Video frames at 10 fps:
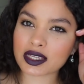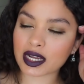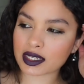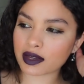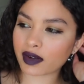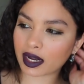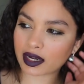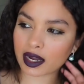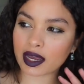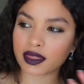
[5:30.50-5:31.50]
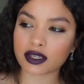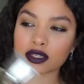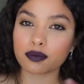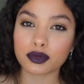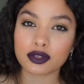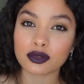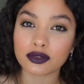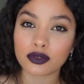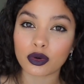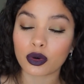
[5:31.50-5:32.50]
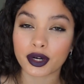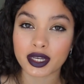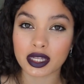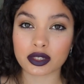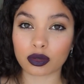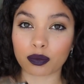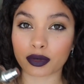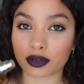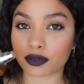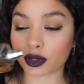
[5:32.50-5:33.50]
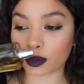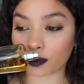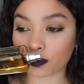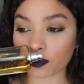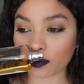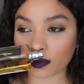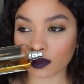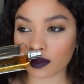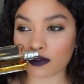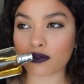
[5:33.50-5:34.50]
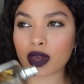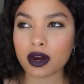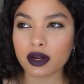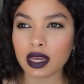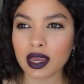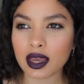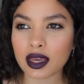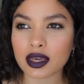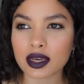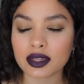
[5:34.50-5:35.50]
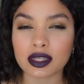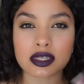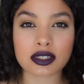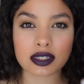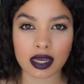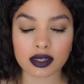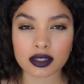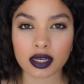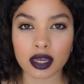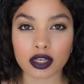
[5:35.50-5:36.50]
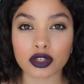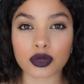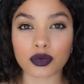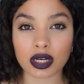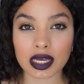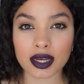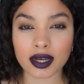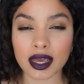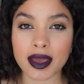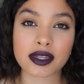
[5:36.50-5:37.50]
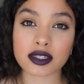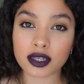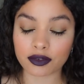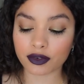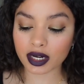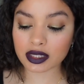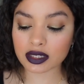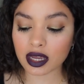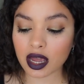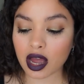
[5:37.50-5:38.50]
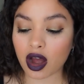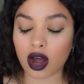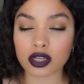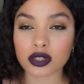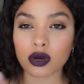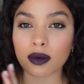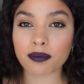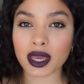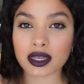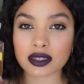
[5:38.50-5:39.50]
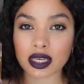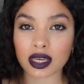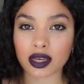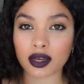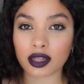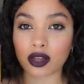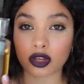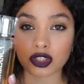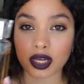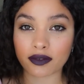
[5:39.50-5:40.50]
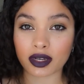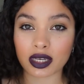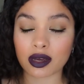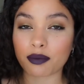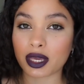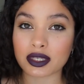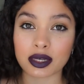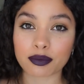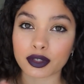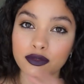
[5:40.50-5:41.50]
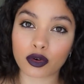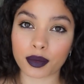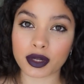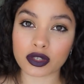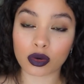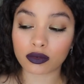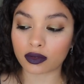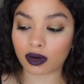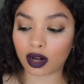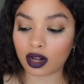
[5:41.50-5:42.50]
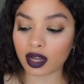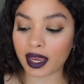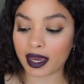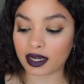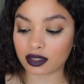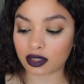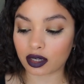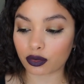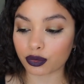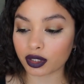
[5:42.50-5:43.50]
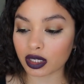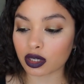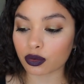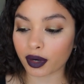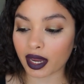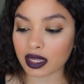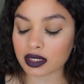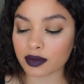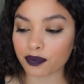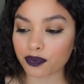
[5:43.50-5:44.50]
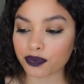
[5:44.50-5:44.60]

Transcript: is casablanca and this is a beautiful oriental perfume very distinct unique and different also amazing longevity, amazing performance overall, and a really great